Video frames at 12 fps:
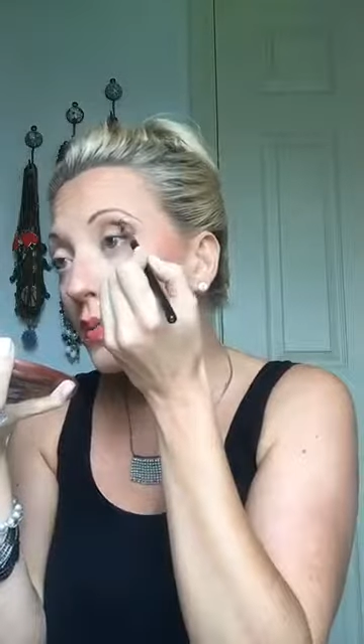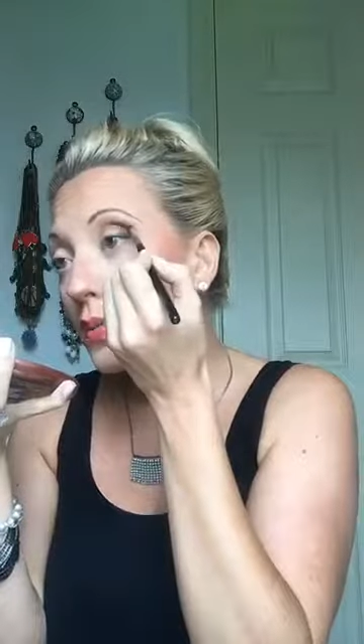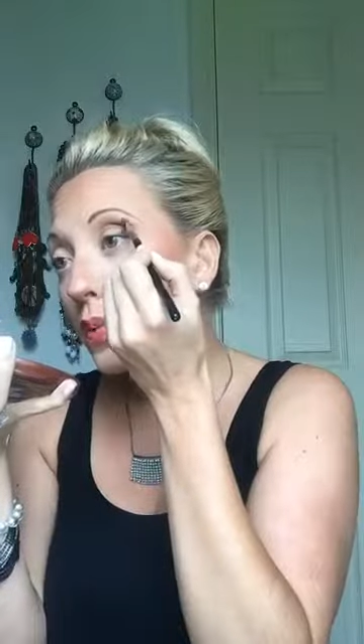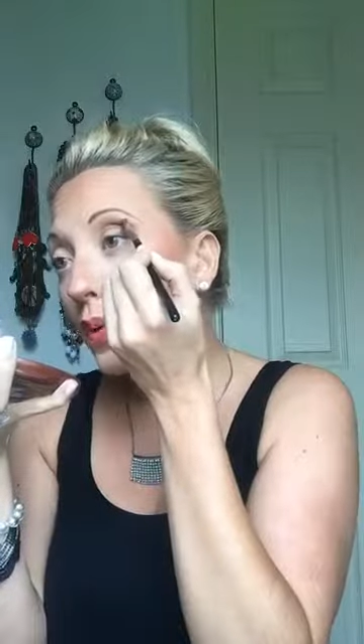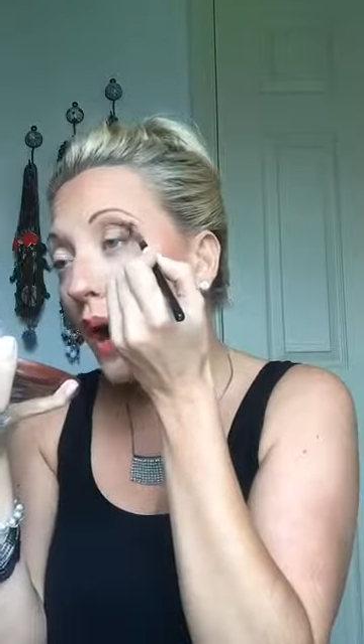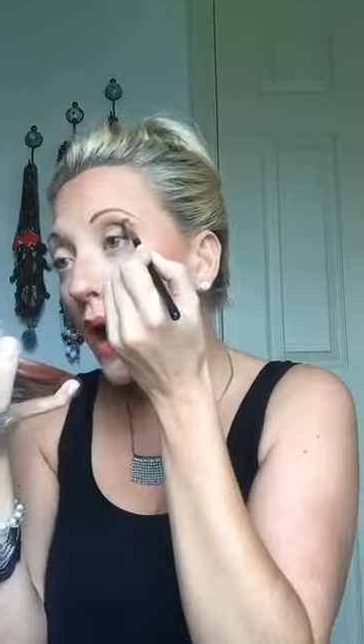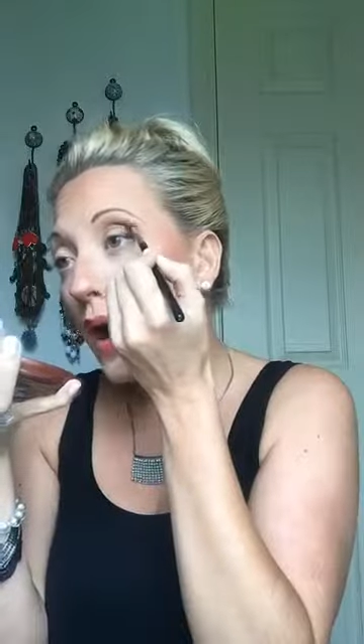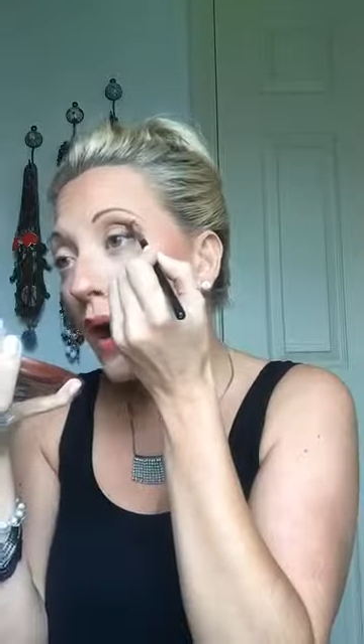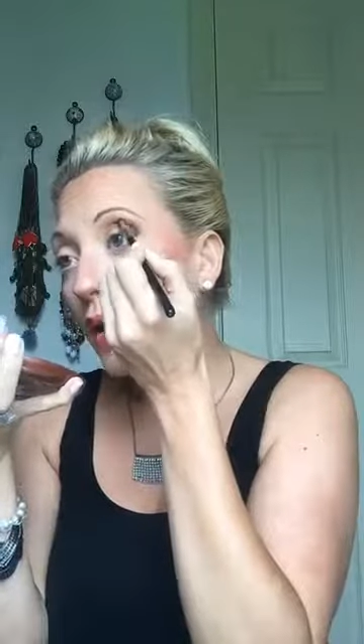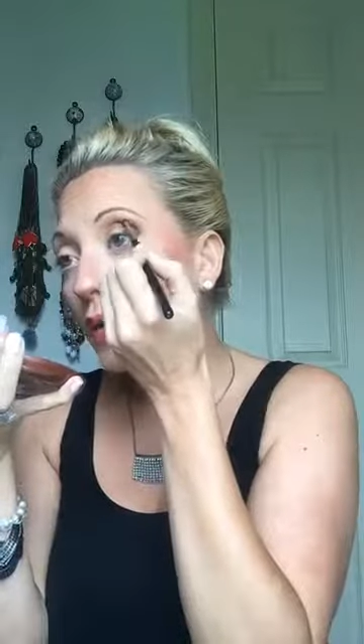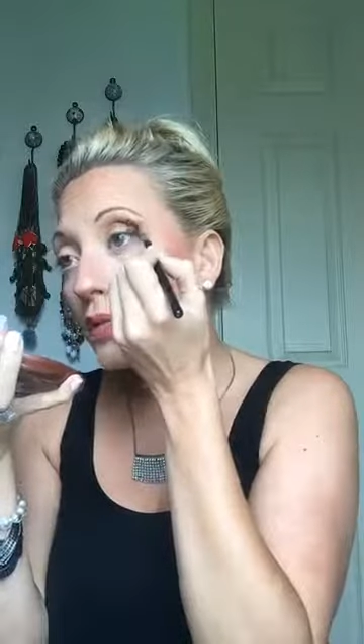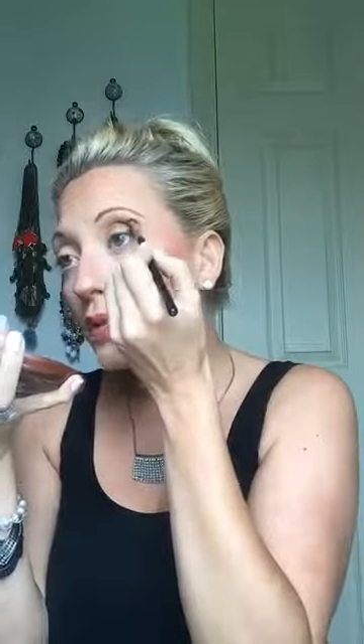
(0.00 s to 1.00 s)

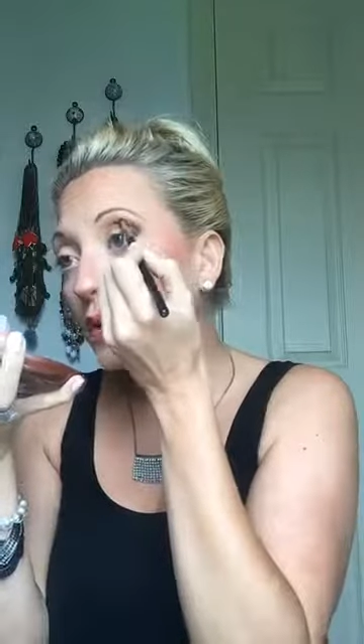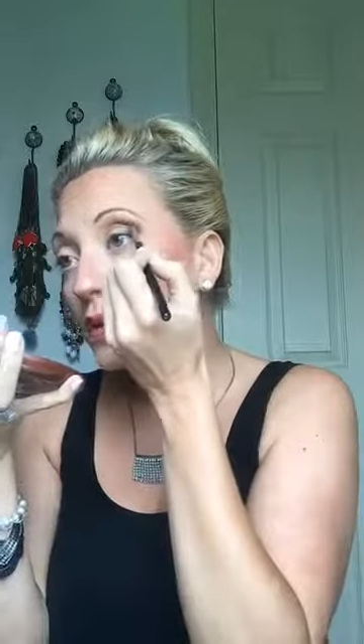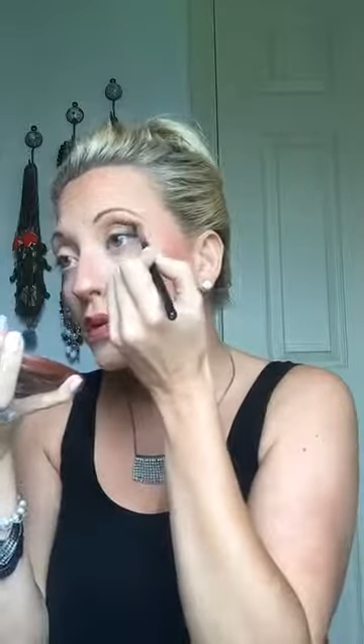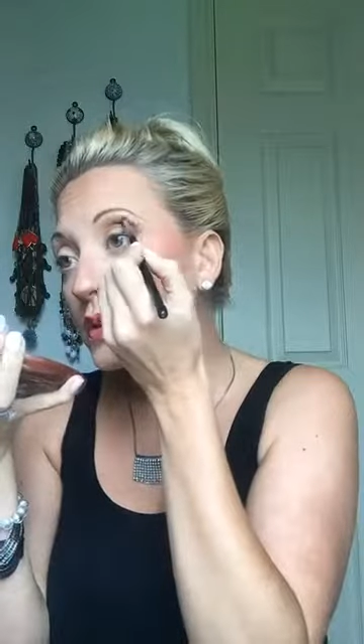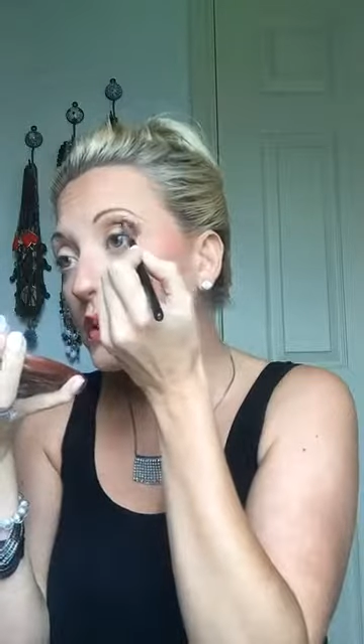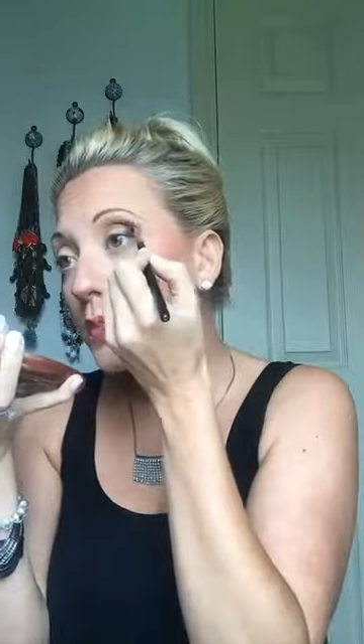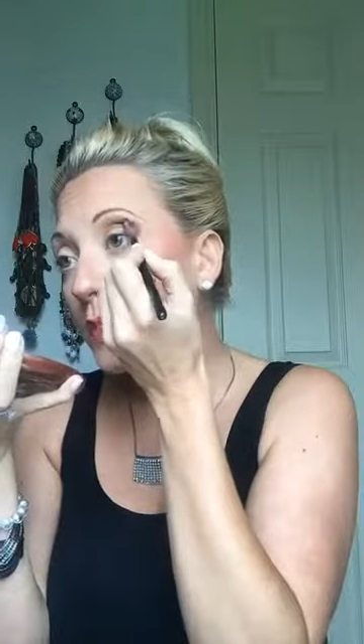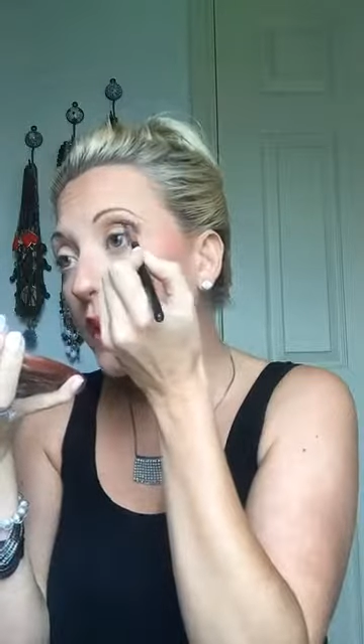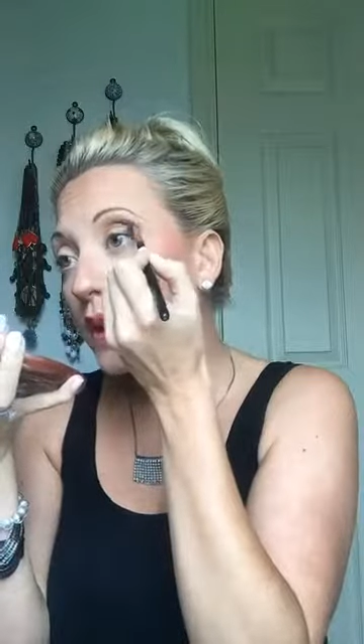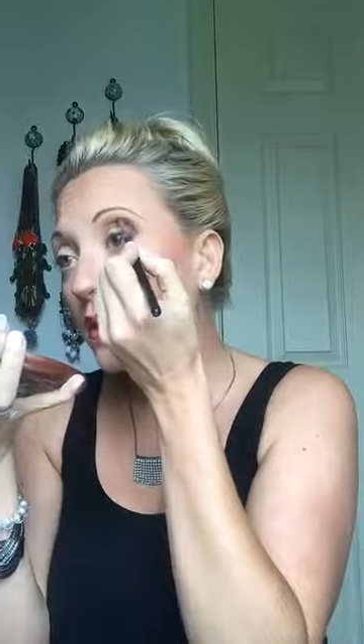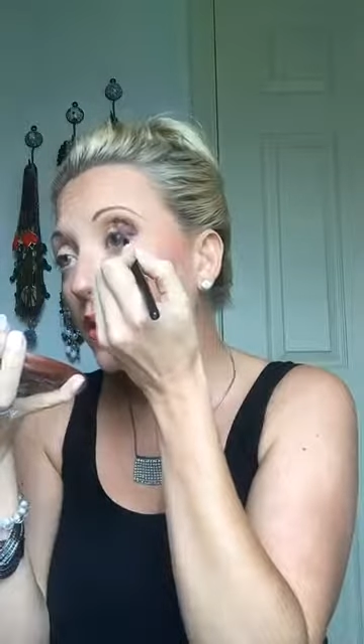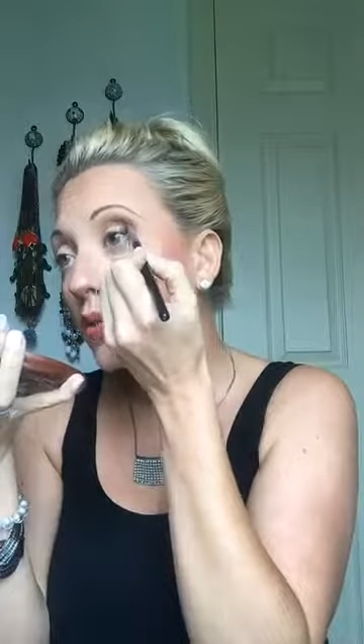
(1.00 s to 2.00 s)
brown to
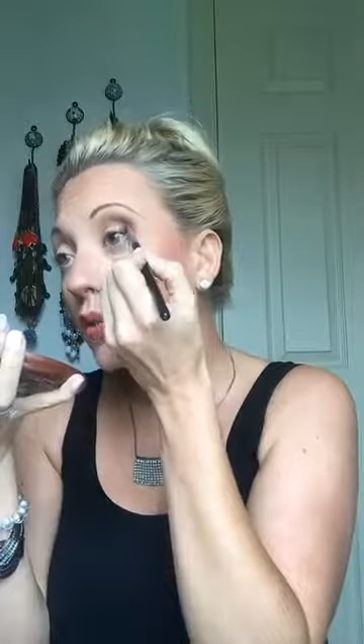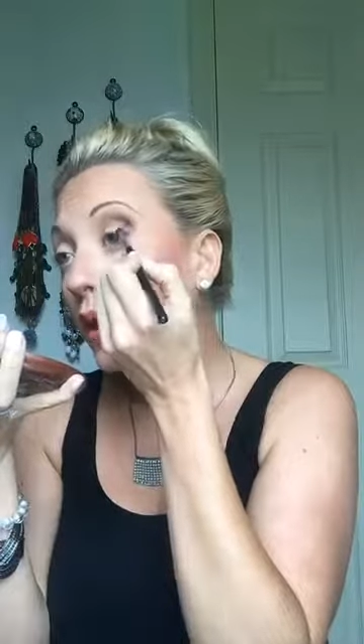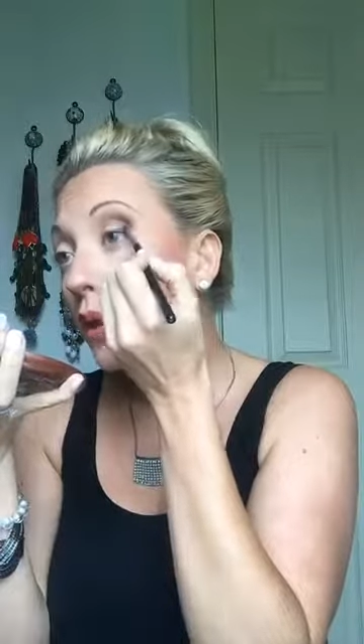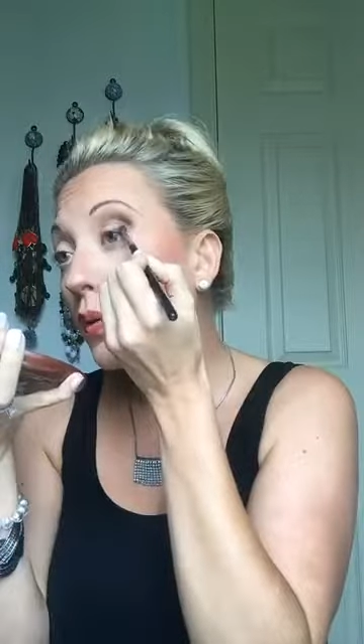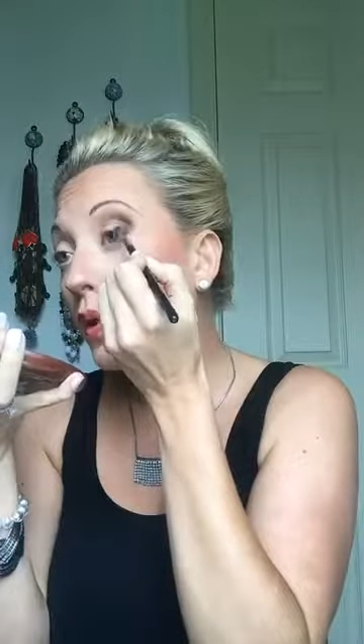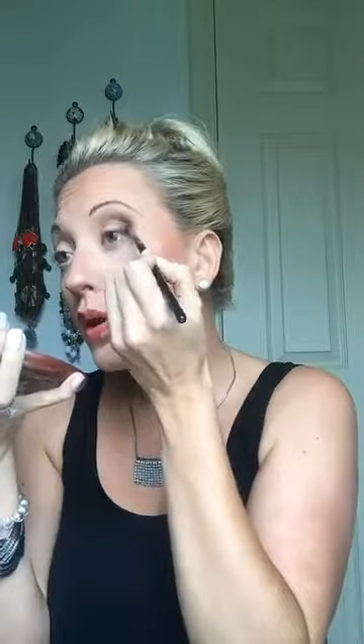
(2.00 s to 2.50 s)
peek through.